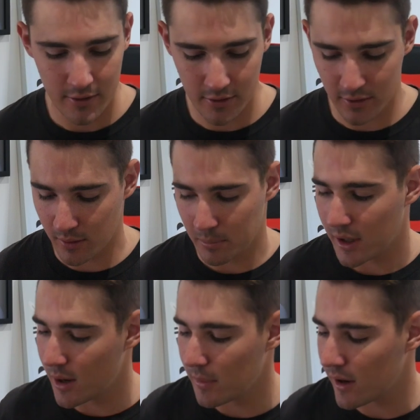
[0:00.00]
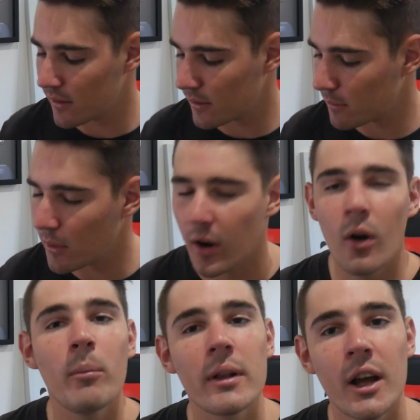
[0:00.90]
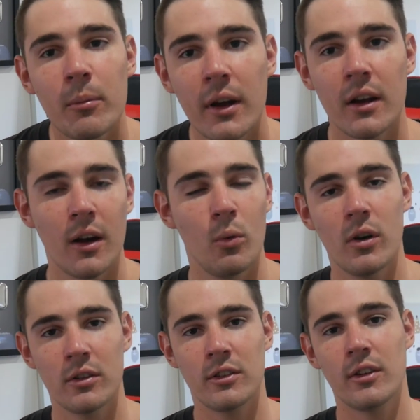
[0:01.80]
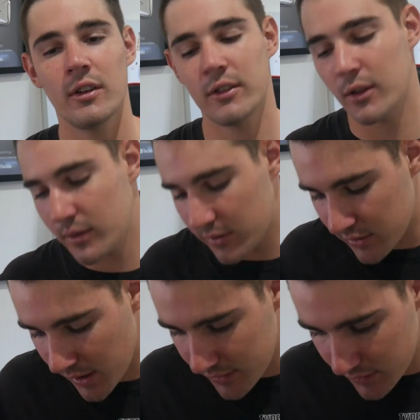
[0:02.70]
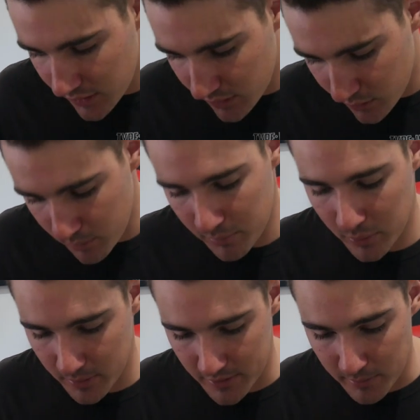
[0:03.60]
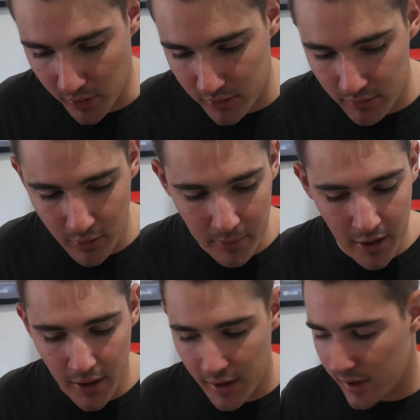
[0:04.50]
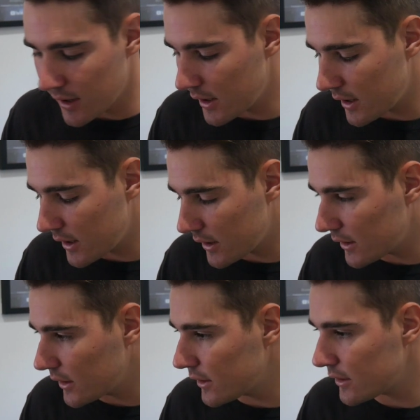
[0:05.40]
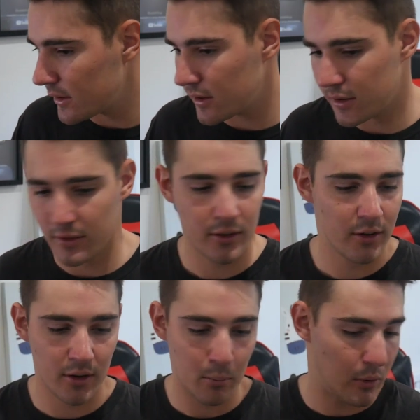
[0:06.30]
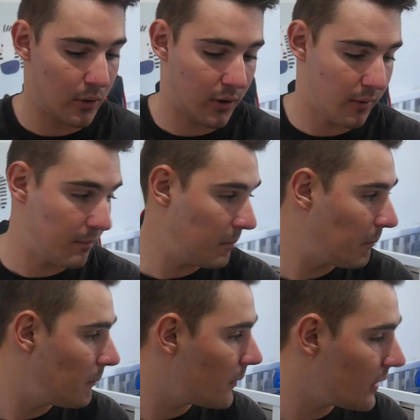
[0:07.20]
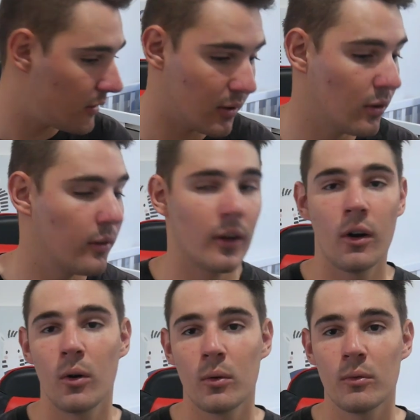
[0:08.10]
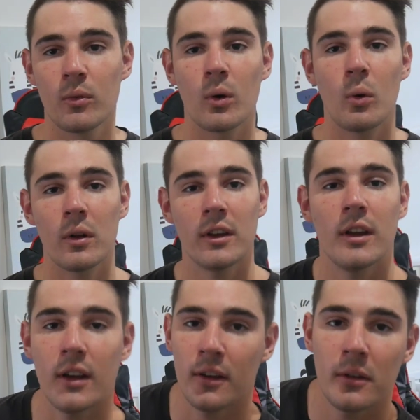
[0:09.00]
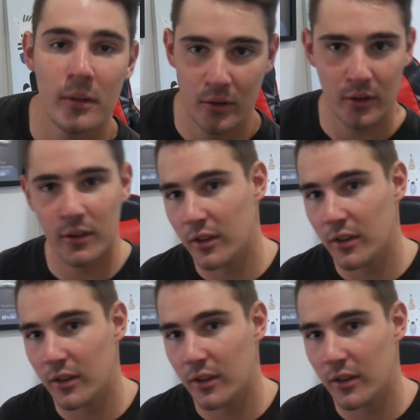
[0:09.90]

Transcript: playmat. My old playmat, I washed it. It's got all the stains out, or pretty much most of them. and just a computer, still all the old recording gear, still the